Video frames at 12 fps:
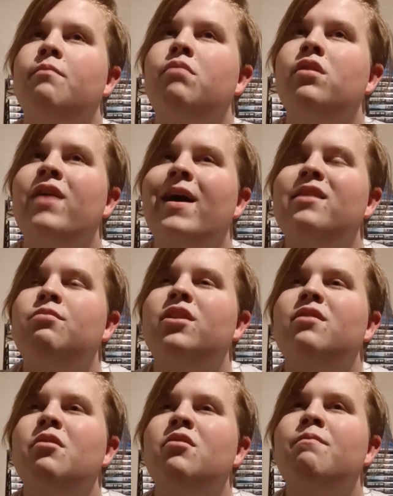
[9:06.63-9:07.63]
But that is one
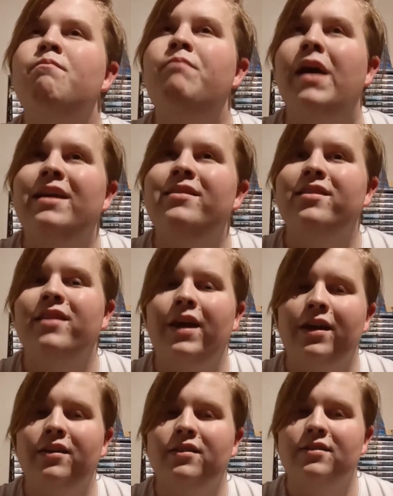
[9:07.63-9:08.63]
of those base
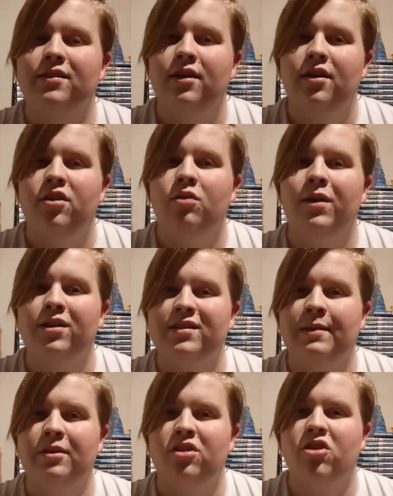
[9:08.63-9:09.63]
things that we
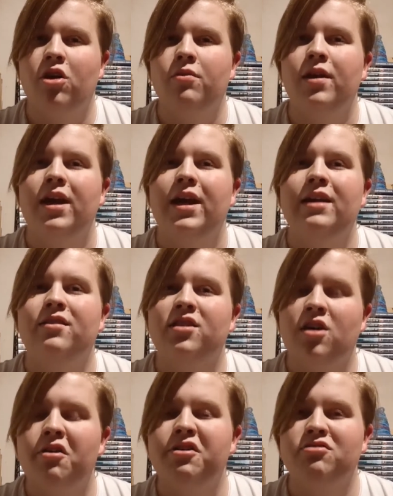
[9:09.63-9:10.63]
understand about the show, is the
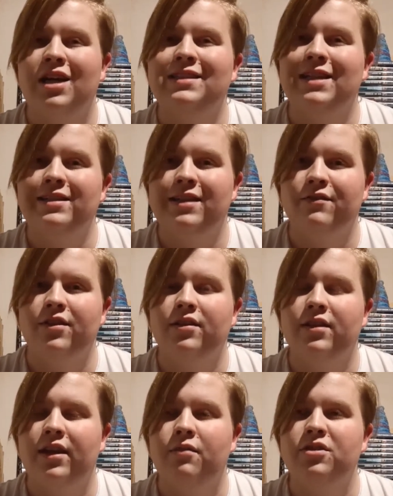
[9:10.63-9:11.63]
TARDIS translates
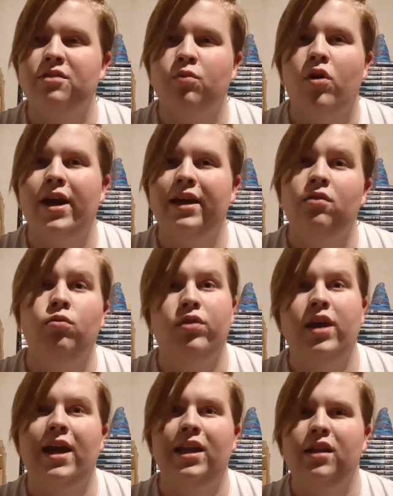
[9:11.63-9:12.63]
everything, which is why all
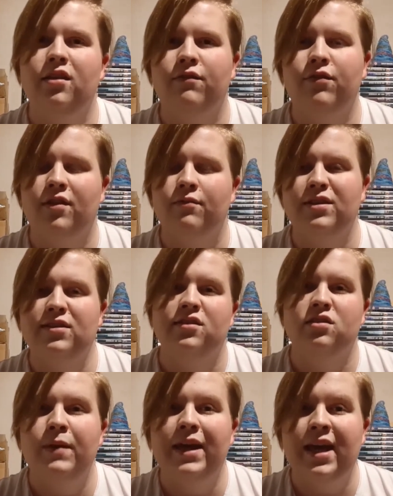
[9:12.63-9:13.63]
the aliens, for some reason,
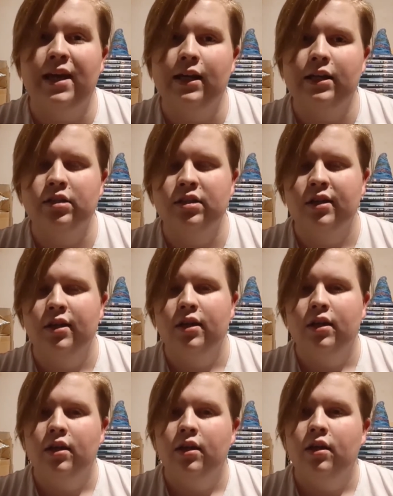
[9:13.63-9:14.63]
speak English.
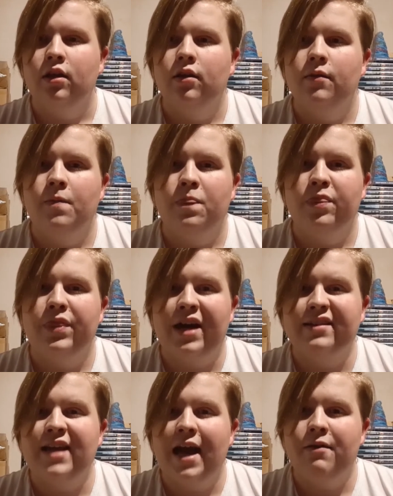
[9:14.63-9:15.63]

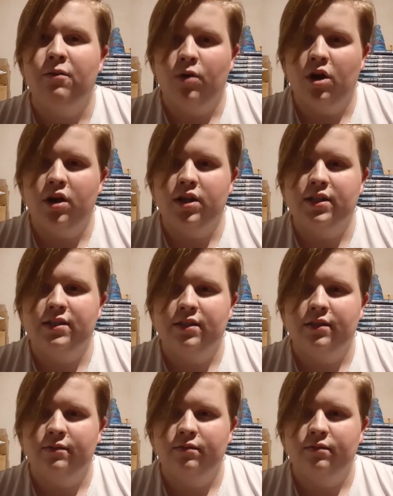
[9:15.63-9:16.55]
That's how it works.